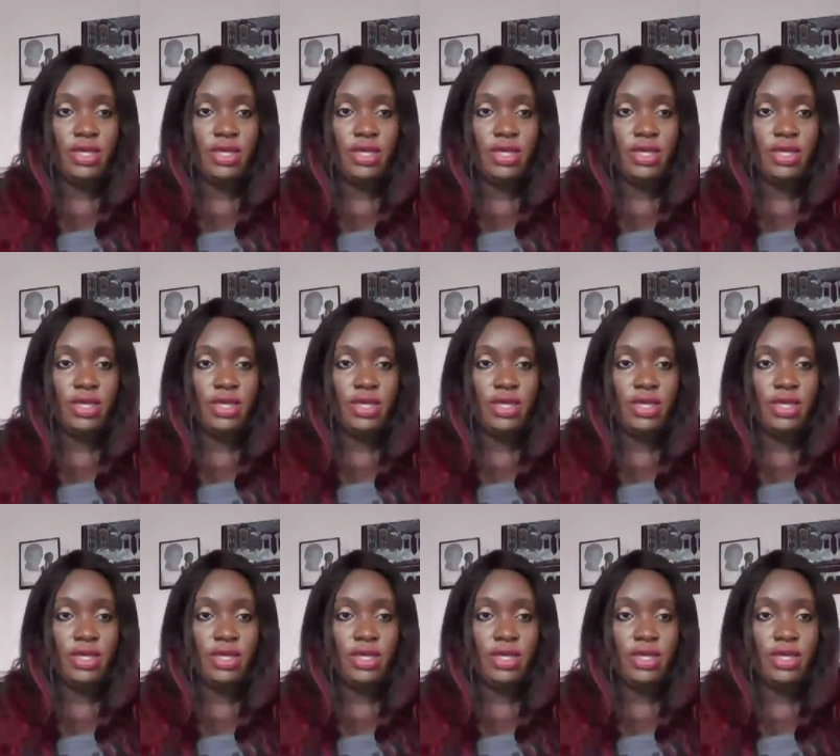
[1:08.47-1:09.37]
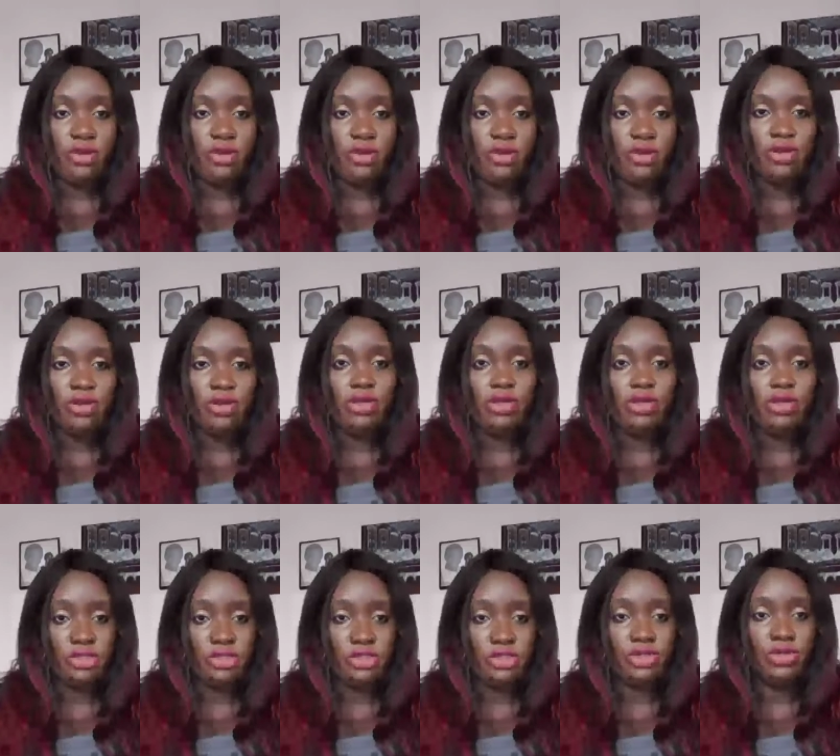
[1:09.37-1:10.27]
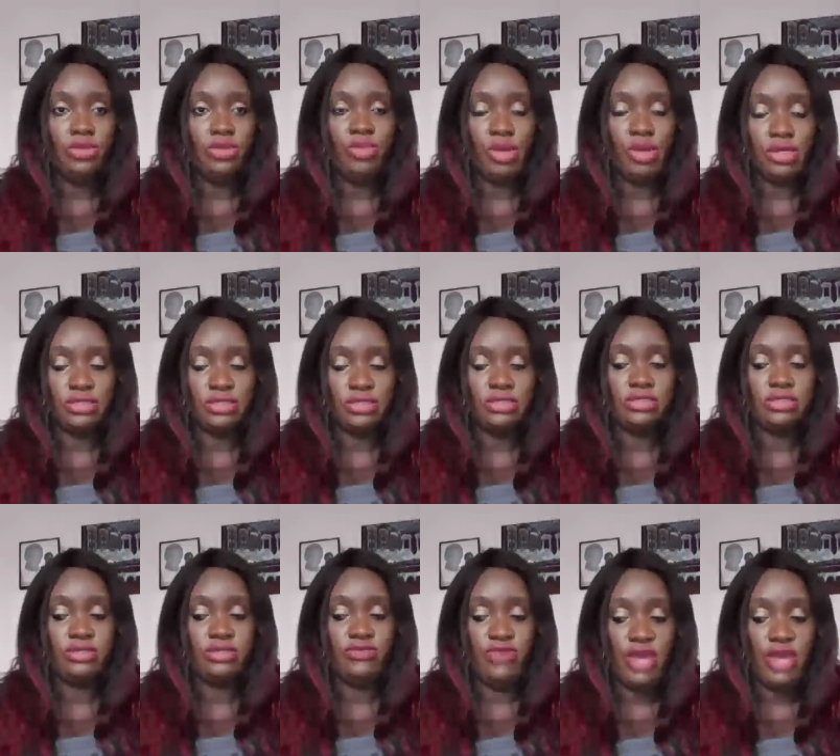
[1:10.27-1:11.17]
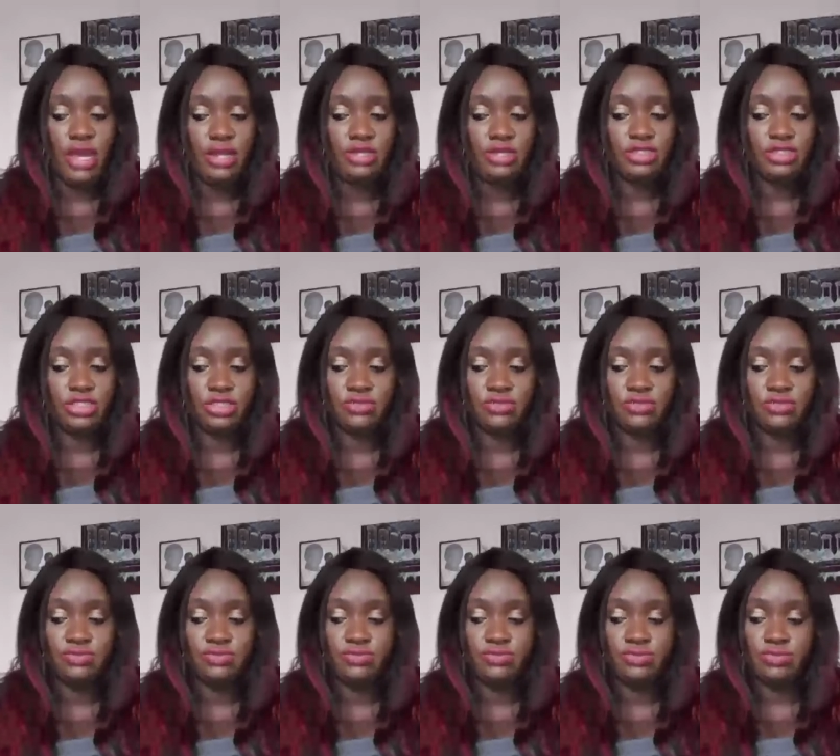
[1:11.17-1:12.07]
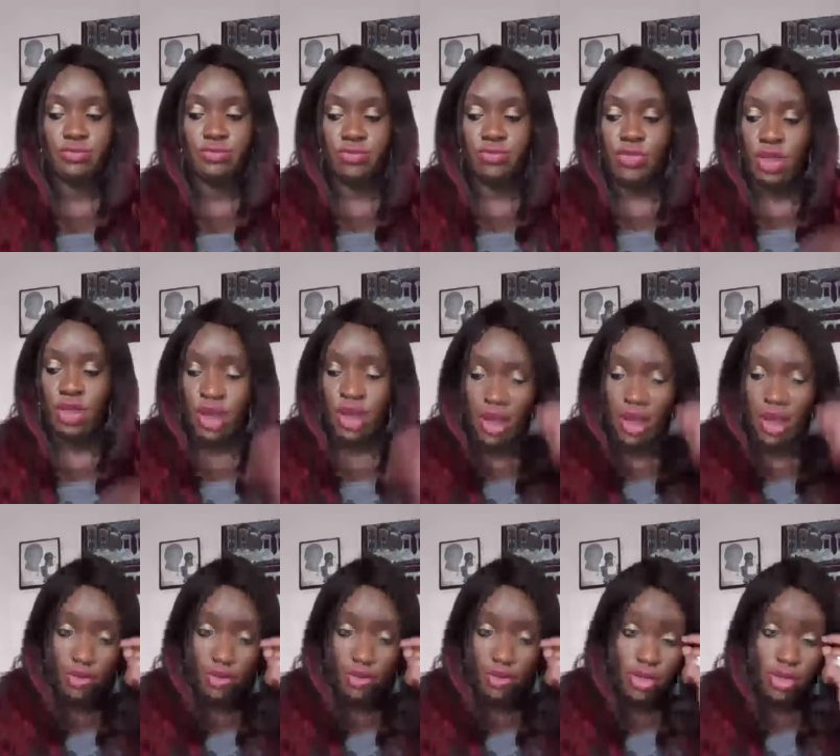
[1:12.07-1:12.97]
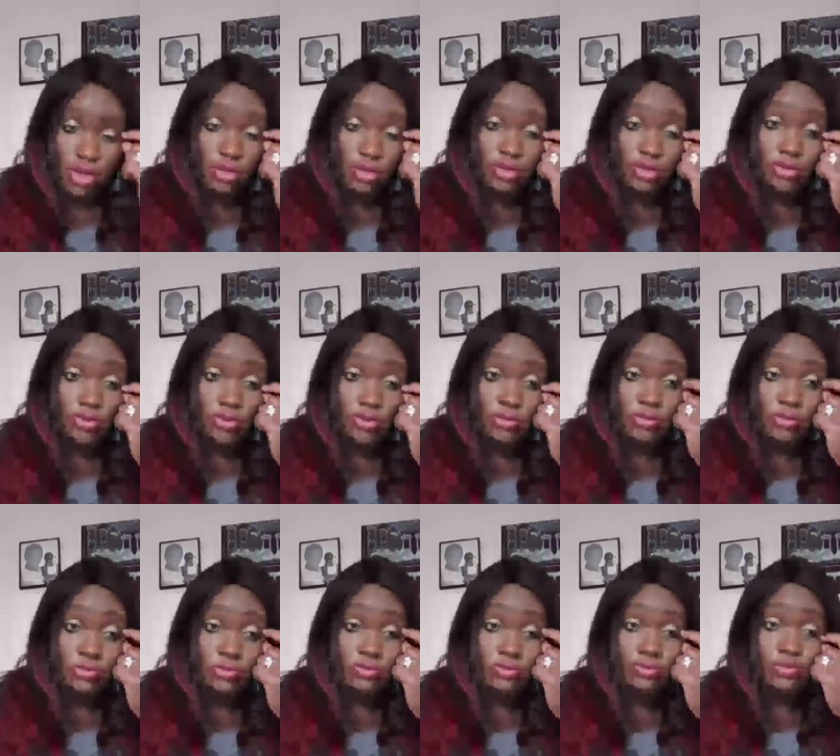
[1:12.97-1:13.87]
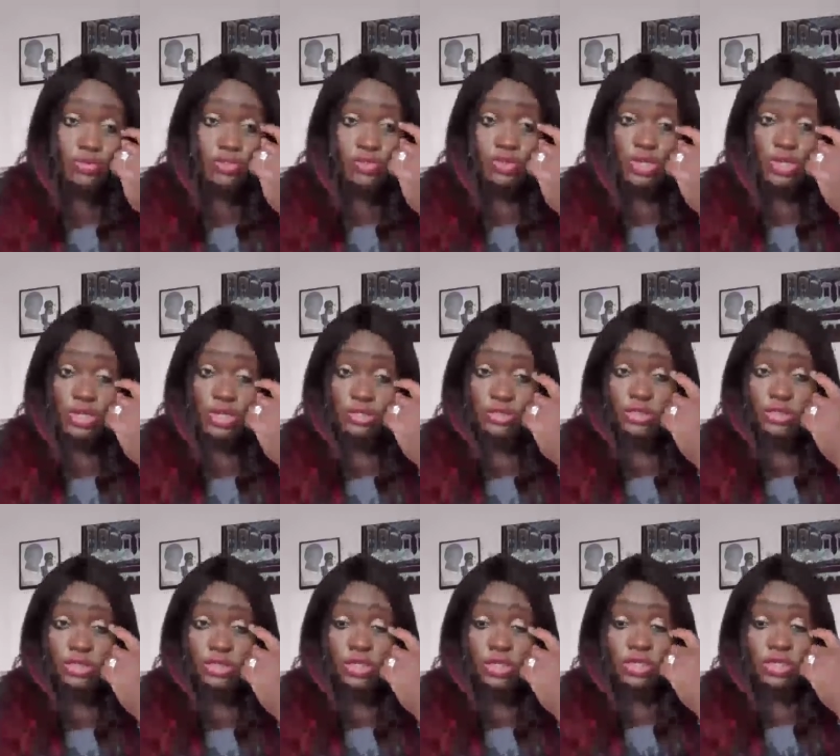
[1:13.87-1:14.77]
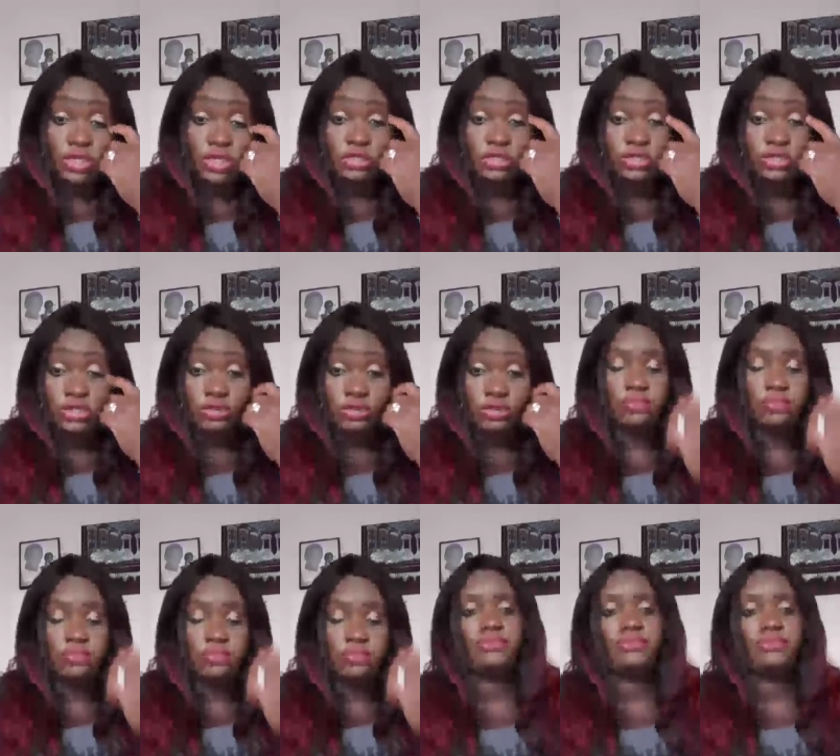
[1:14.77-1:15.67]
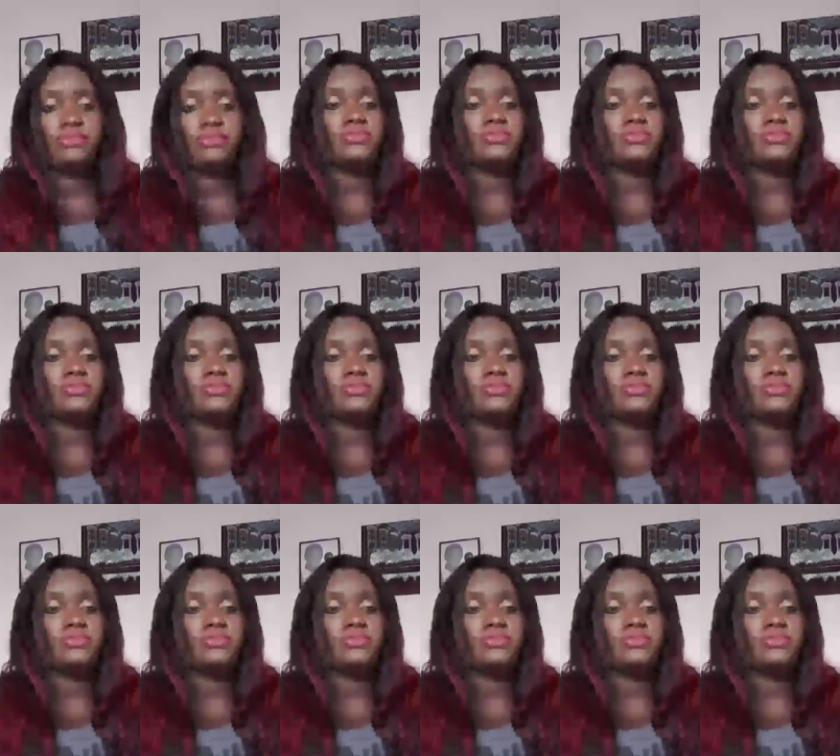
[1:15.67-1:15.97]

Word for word: How can you turn your fear into a positive energy? How can you? do that. So,